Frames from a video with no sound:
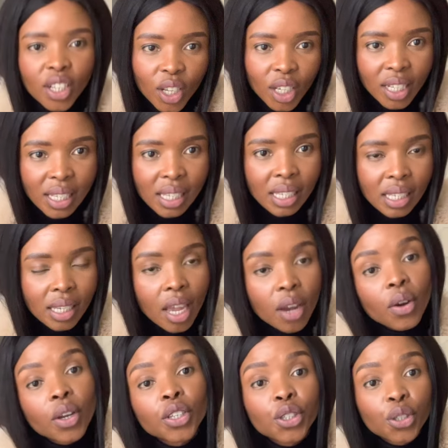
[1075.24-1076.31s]
going to
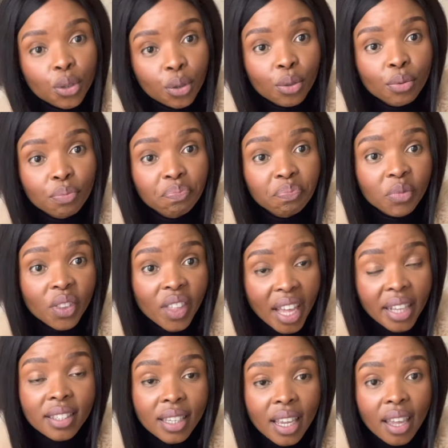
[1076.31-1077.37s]
stare at you
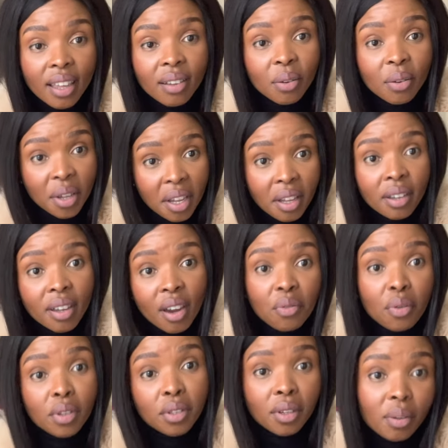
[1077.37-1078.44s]
that day, okay?
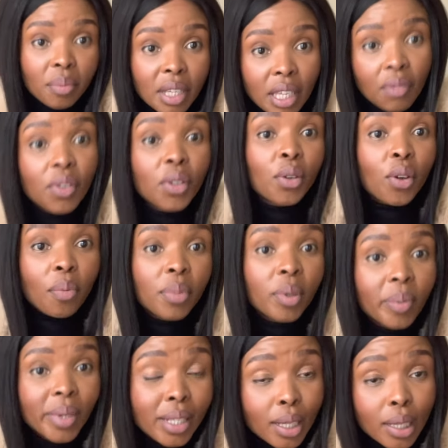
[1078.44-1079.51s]
Everyone's going to be giving you
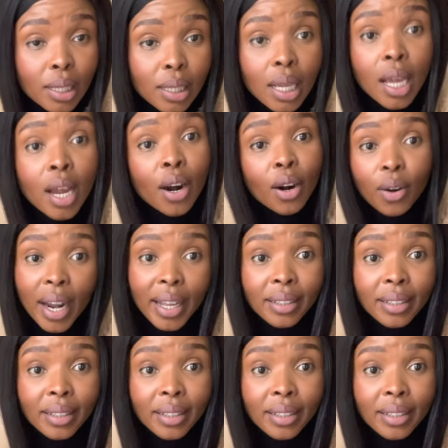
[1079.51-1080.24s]
compliments. Because right